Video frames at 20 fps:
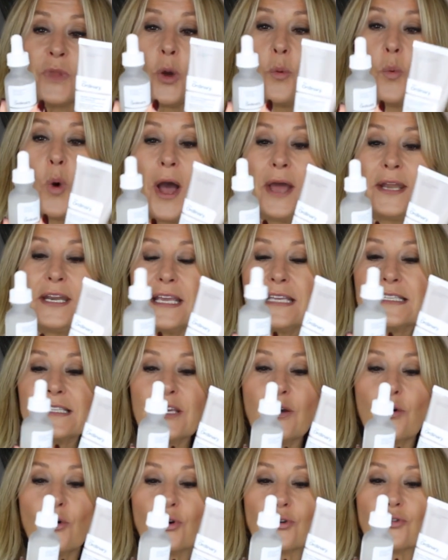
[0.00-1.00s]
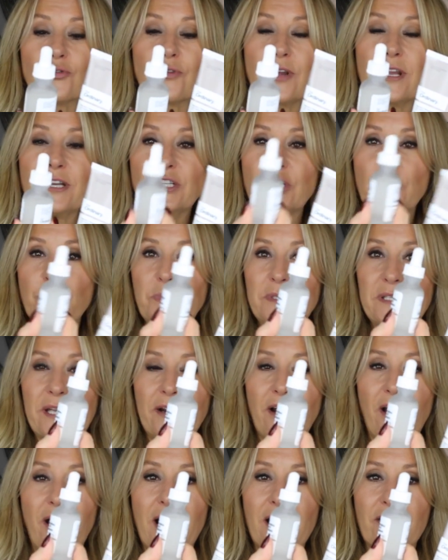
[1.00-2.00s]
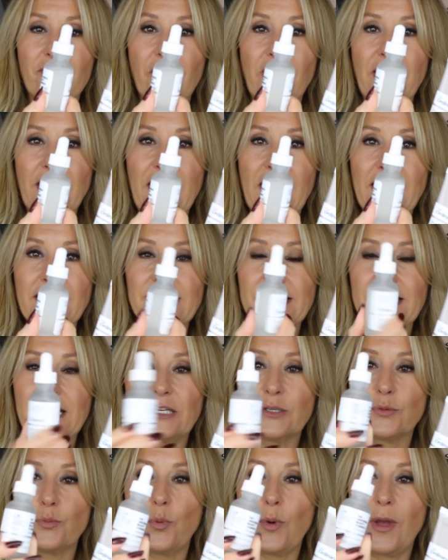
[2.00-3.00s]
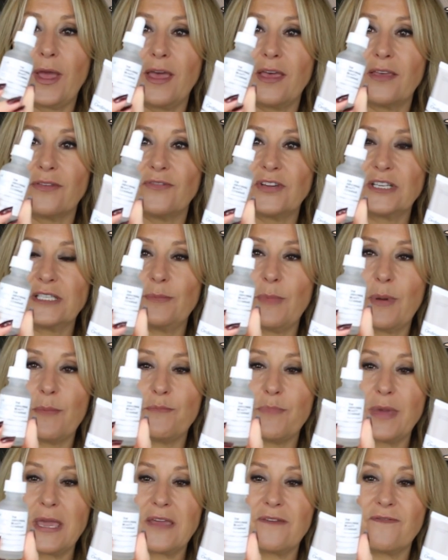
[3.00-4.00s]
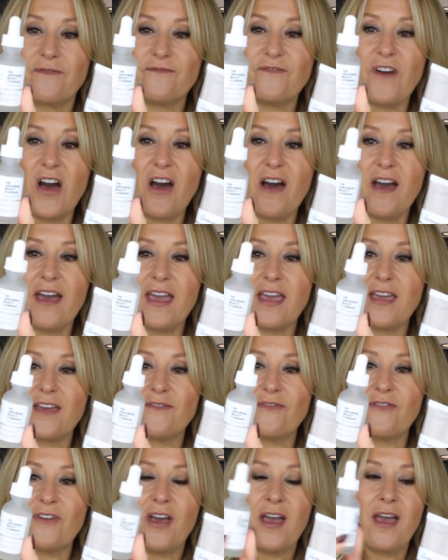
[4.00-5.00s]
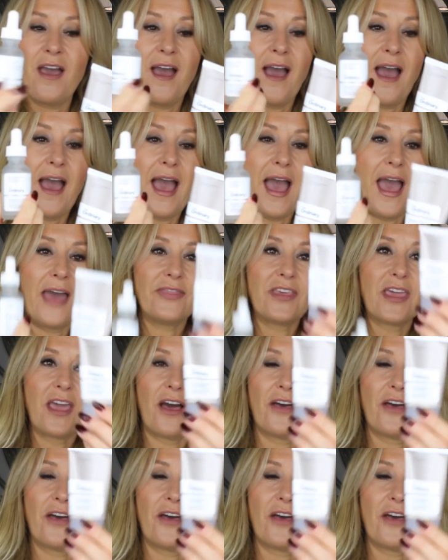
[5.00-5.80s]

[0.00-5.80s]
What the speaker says: One is The Ordinary 2% hyaluronic acid with vitamin B5, and the